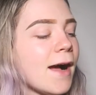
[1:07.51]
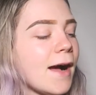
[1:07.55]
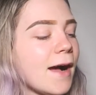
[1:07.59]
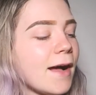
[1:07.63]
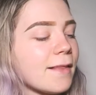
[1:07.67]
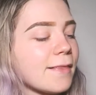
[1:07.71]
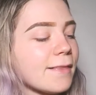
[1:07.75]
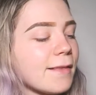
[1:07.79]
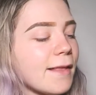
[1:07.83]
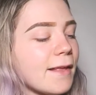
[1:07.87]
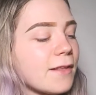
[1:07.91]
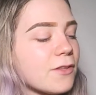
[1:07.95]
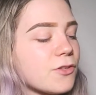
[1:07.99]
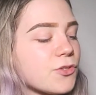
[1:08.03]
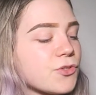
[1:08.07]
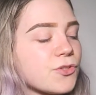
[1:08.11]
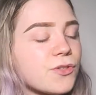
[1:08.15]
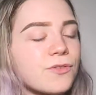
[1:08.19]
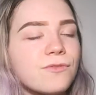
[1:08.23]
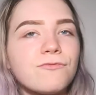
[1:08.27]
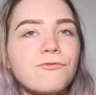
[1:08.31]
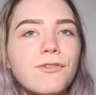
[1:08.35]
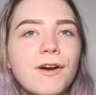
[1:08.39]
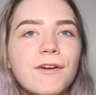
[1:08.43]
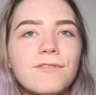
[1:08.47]
and then
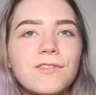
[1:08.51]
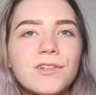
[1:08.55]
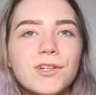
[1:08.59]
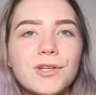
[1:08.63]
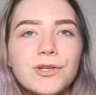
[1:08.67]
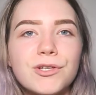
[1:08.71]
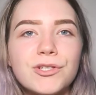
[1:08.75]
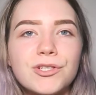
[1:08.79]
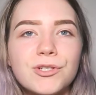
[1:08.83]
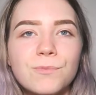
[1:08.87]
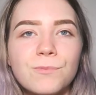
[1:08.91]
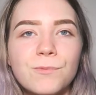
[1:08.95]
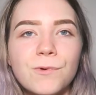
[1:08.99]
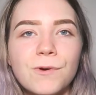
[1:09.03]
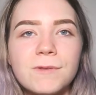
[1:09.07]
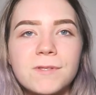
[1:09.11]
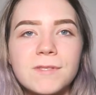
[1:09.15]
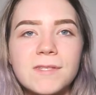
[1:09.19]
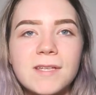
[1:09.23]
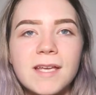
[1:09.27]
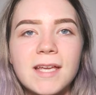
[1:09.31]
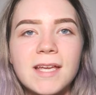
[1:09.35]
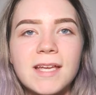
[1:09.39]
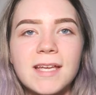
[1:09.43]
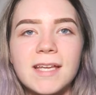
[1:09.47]
some Revolution
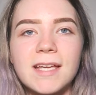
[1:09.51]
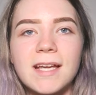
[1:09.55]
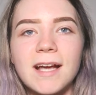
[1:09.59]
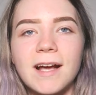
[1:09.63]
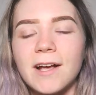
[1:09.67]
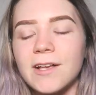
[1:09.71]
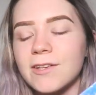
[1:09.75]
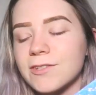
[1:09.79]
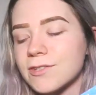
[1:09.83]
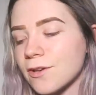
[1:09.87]
ones here.